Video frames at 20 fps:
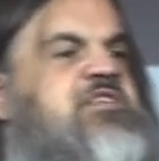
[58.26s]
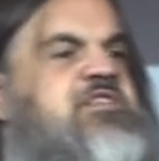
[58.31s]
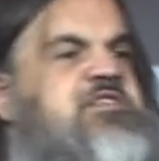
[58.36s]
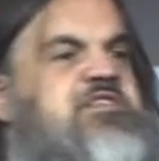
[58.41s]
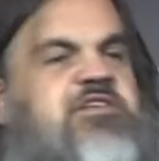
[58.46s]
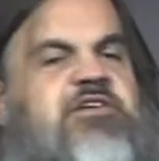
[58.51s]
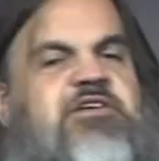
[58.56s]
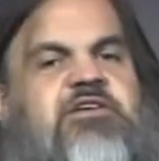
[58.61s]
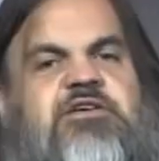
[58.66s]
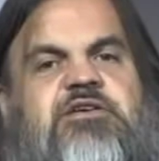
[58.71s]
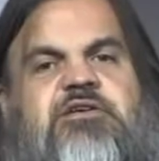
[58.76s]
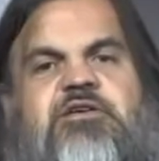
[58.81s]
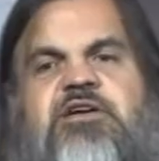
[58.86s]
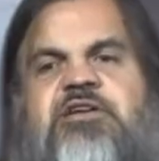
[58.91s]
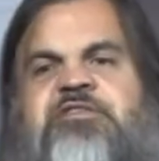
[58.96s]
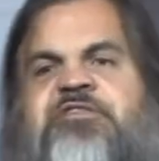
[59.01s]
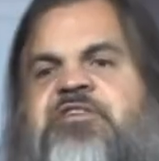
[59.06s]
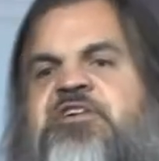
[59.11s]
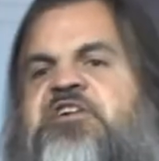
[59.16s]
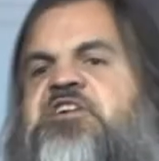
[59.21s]
is
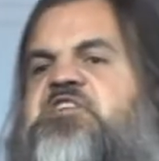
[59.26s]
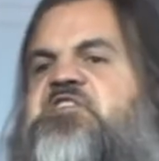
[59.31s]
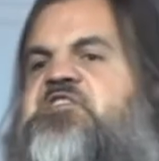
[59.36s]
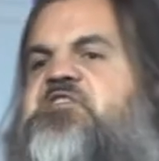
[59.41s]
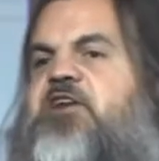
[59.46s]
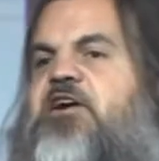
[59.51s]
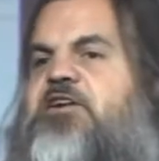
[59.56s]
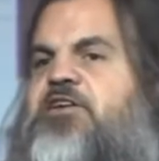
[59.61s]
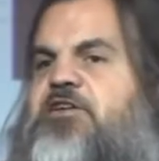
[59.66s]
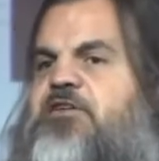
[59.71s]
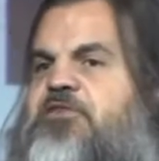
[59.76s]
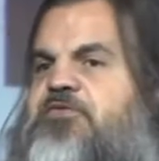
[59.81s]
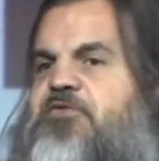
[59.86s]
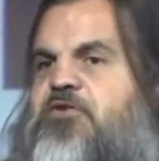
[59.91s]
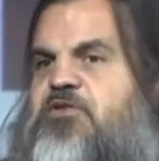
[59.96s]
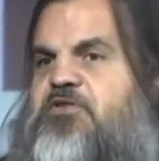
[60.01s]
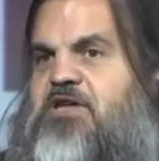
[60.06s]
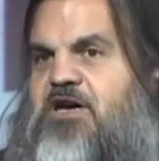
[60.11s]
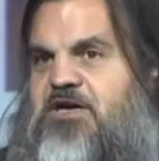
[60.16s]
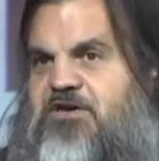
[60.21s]
very exciting
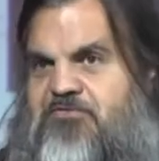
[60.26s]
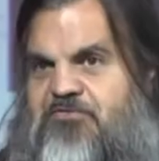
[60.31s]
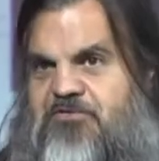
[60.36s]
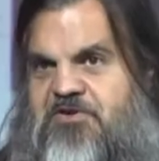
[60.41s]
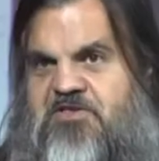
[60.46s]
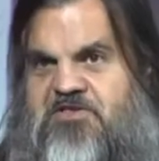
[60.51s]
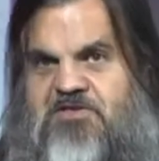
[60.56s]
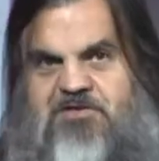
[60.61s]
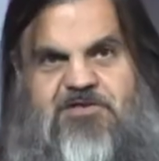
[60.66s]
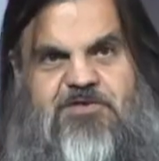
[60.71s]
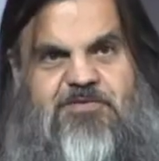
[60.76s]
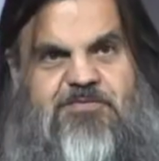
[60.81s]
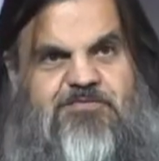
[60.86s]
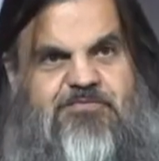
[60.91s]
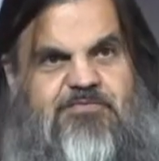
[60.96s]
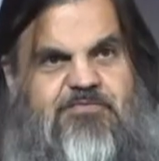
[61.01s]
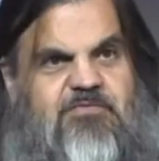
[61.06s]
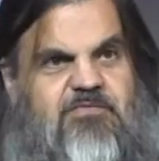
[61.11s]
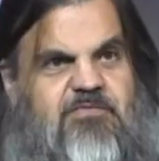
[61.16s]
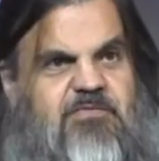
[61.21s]
for a lot of reasons.
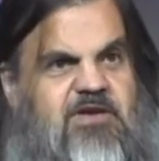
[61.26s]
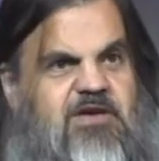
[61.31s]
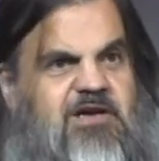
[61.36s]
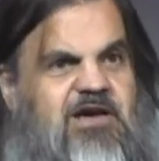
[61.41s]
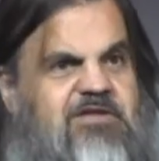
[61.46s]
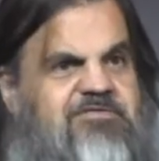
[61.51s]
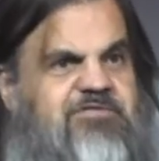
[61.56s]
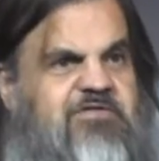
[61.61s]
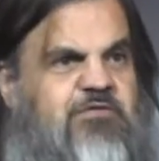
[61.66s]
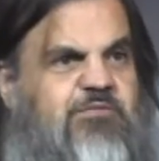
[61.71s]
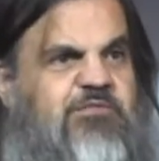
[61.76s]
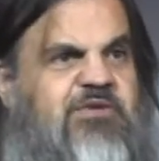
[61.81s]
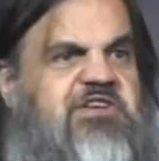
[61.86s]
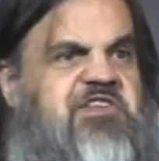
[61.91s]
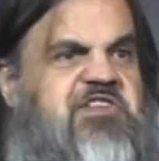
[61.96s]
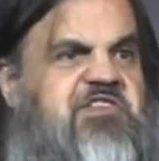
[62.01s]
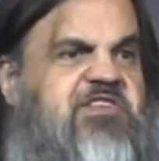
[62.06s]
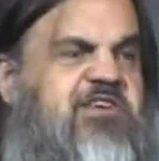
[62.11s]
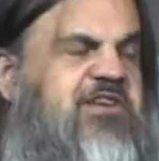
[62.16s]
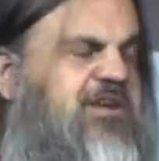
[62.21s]
I've never
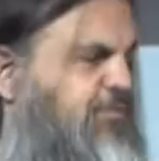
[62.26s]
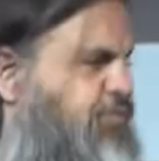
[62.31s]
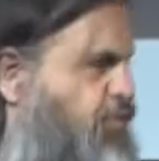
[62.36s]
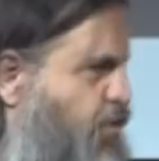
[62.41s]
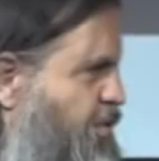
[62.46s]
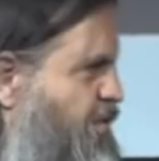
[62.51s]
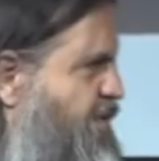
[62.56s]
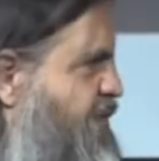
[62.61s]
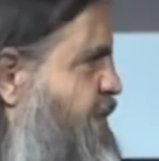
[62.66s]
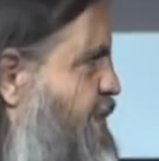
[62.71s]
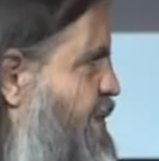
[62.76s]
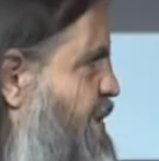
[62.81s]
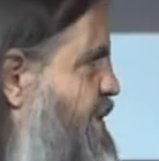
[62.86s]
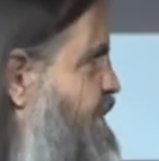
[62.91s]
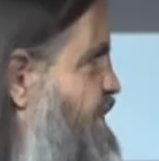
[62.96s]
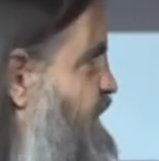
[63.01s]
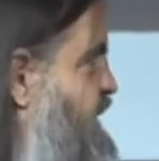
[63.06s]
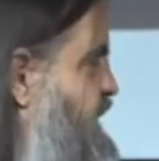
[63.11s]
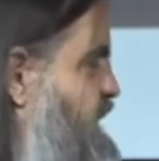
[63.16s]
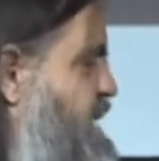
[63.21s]
been to Singapore before,
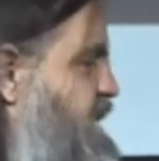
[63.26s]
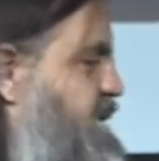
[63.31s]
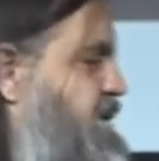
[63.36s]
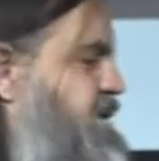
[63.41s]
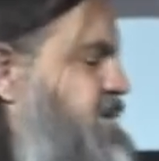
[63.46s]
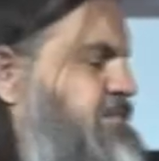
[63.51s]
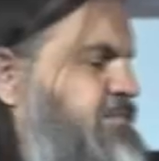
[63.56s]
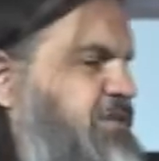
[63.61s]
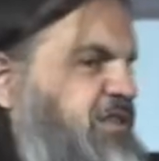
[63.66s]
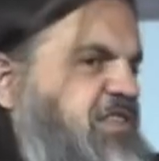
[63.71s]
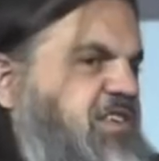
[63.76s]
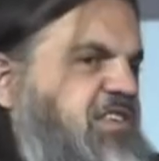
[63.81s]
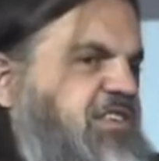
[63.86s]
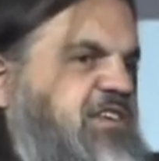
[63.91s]
but